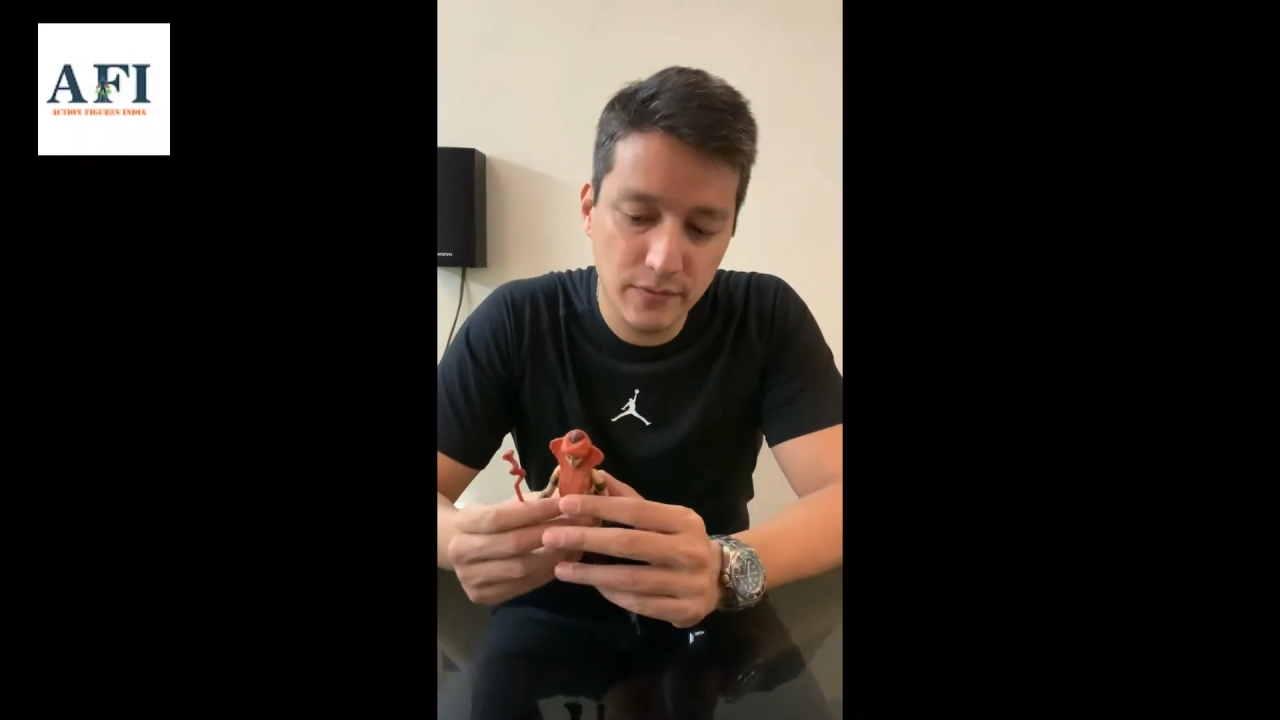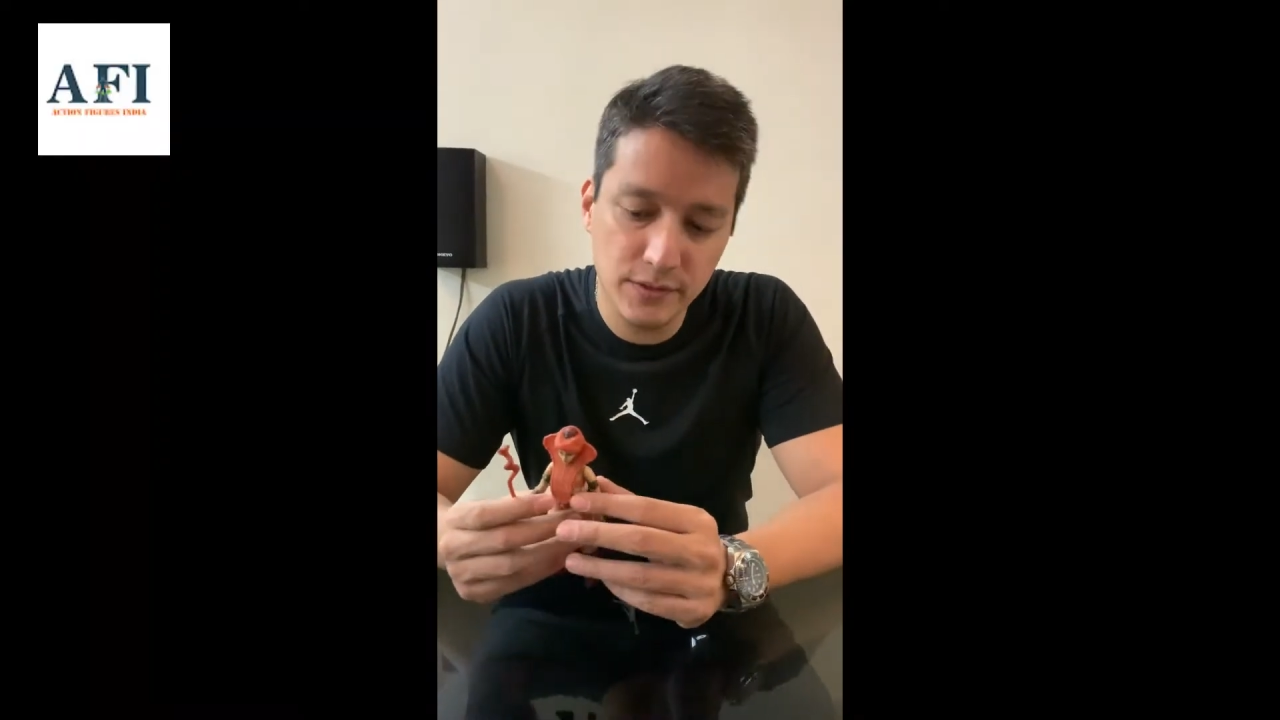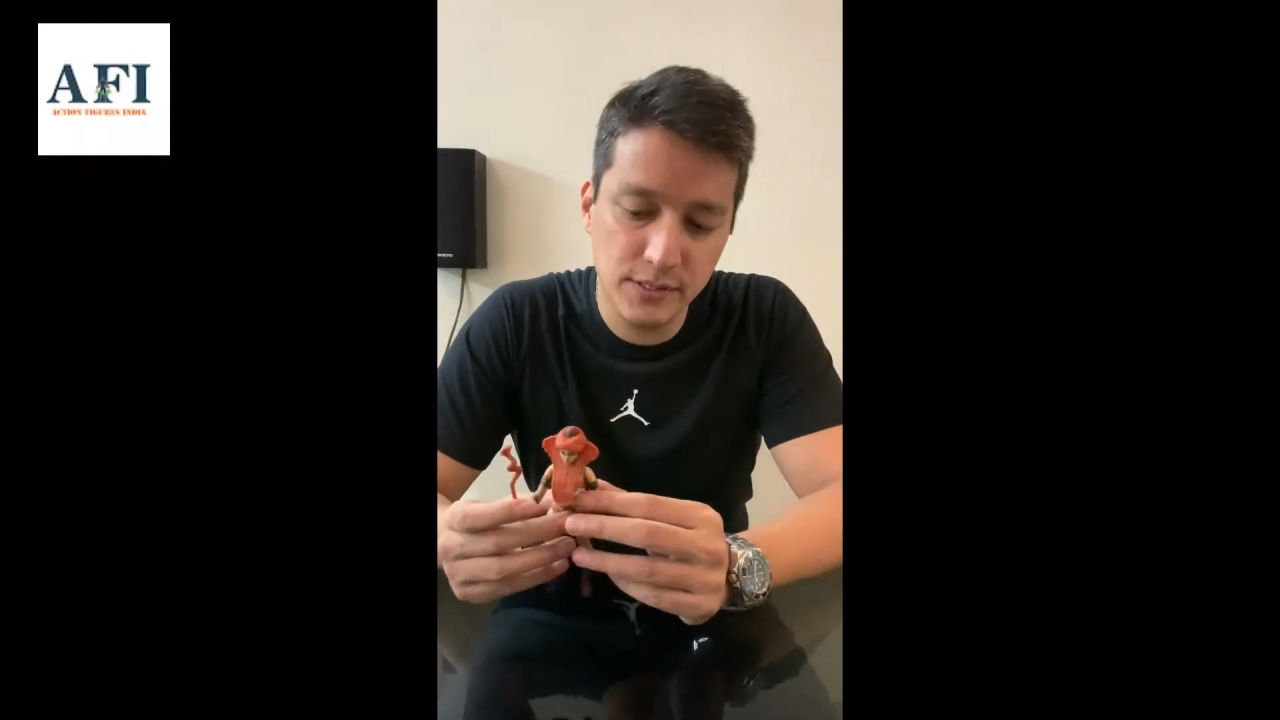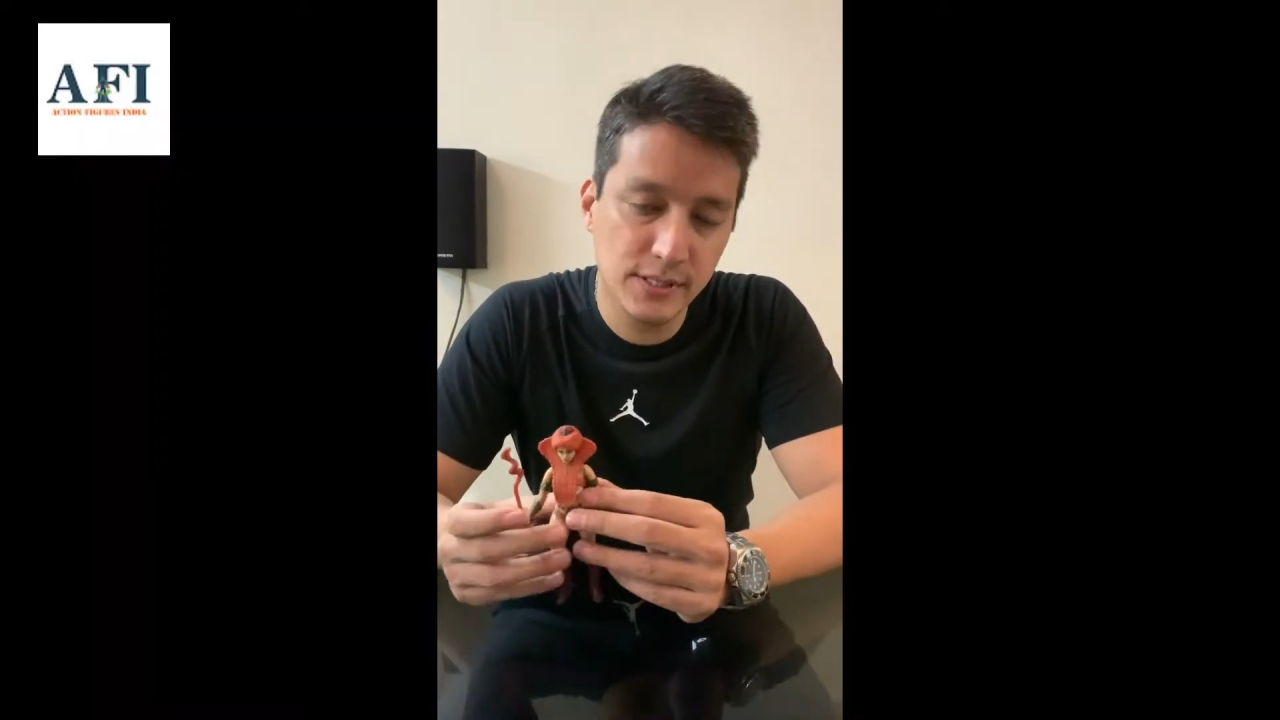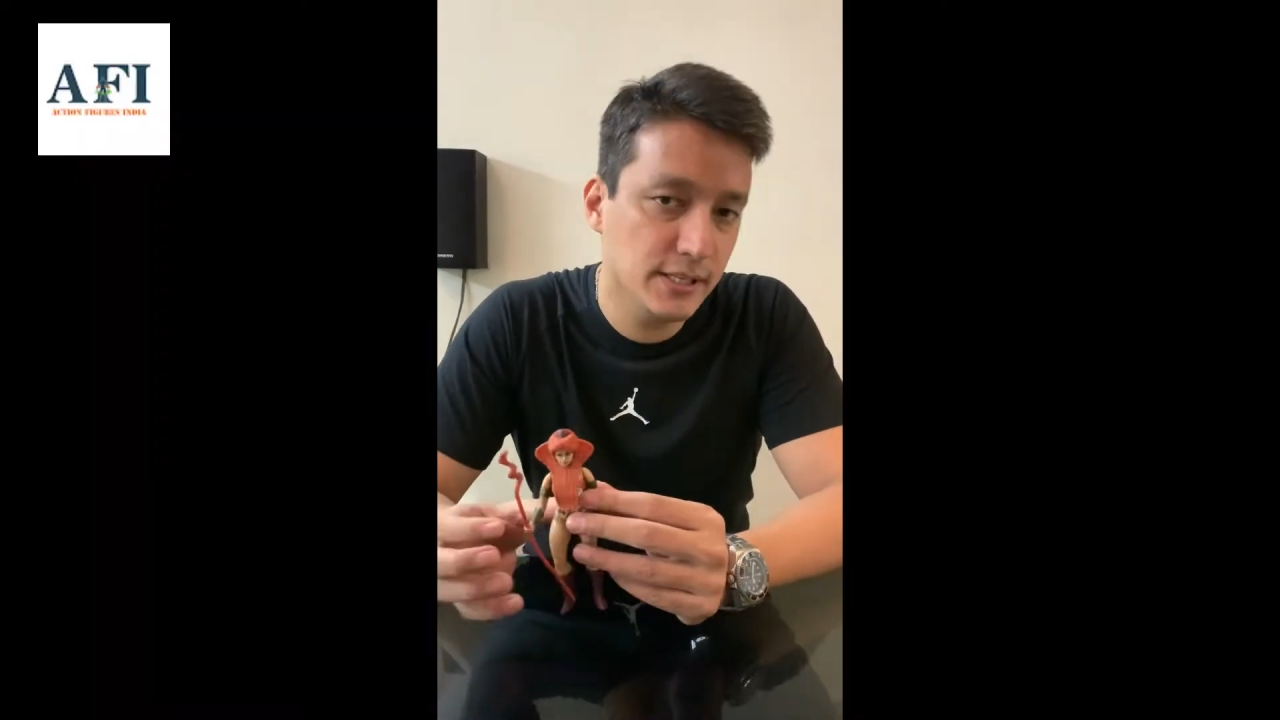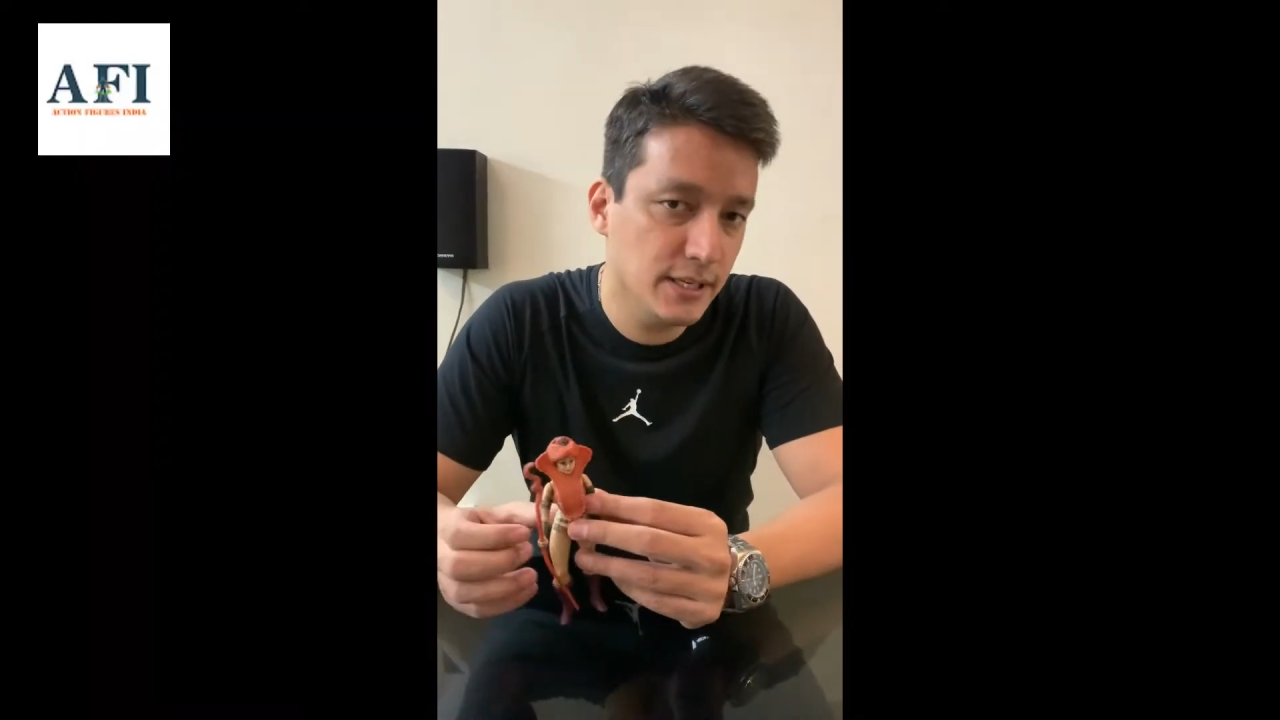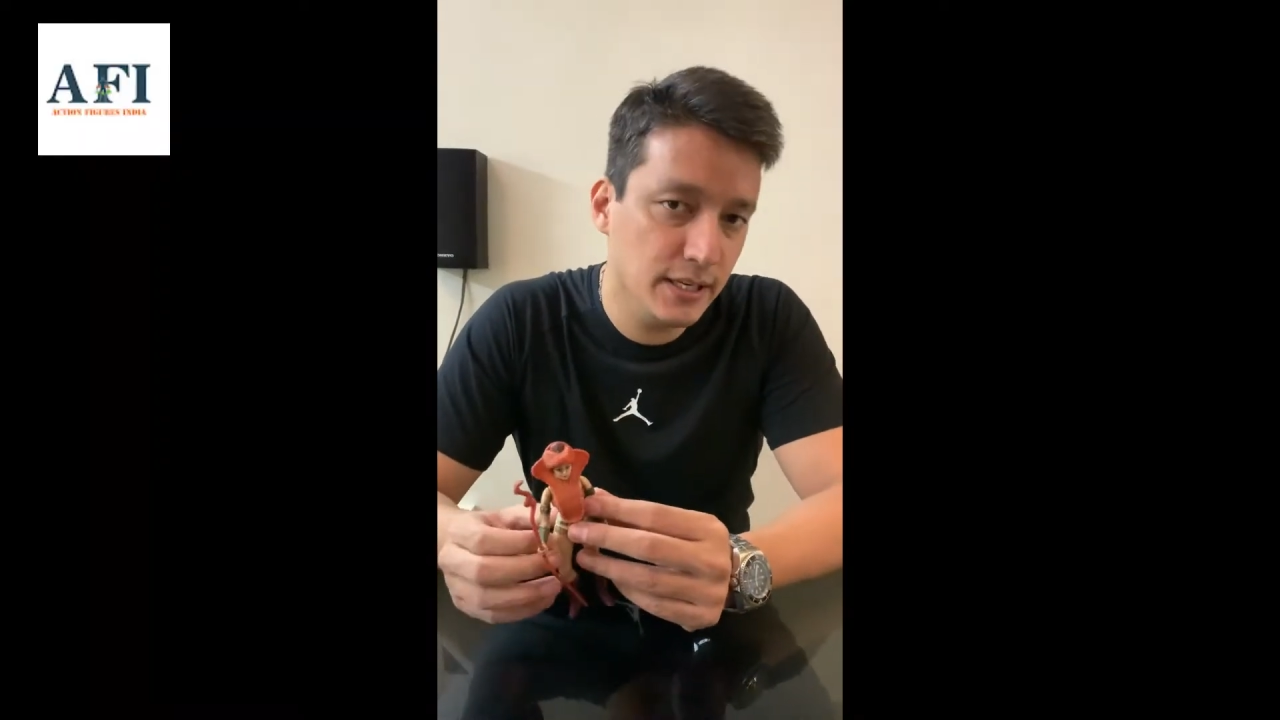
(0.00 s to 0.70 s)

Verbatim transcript: this is Sid